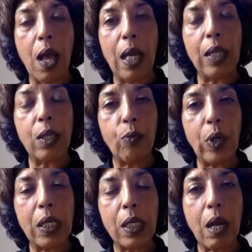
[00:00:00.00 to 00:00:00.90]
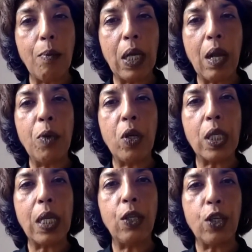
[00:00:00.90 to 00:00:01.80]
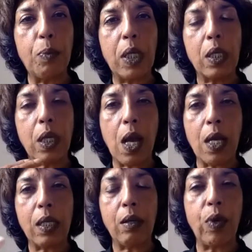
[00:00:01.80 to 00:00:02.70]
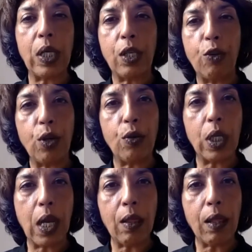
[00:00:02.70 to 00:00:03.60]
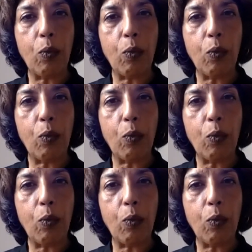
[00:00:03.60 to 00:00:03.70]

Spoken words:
I mean, I'm not saying just because caste and race don't go together,